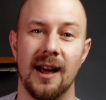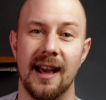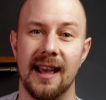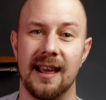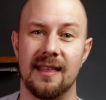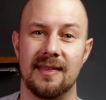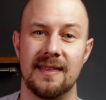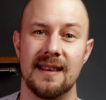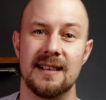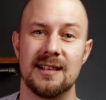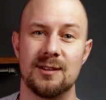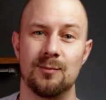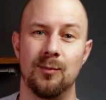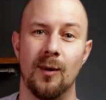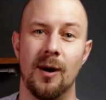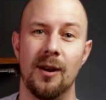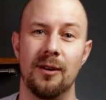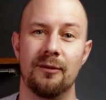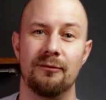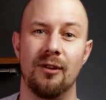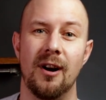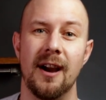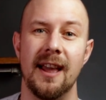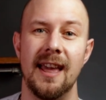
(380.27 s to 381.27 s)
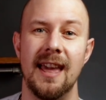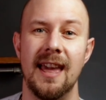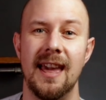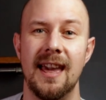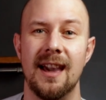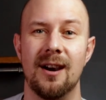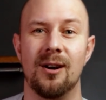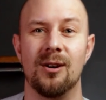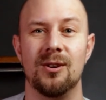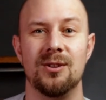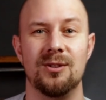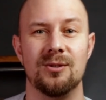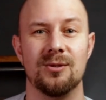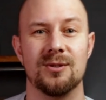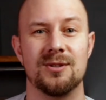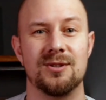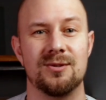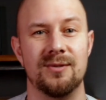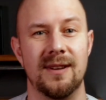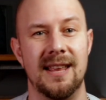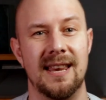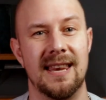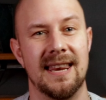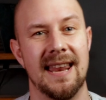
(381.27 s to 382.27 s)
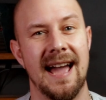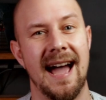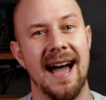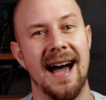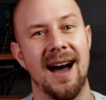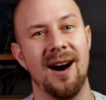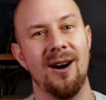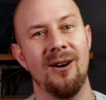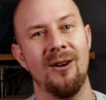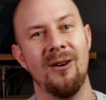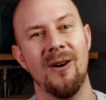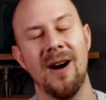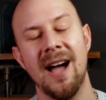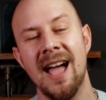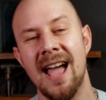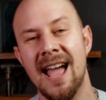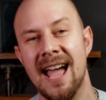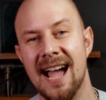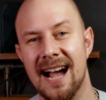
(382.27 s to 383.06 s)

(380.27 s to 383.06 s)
like this one right here on your screen now.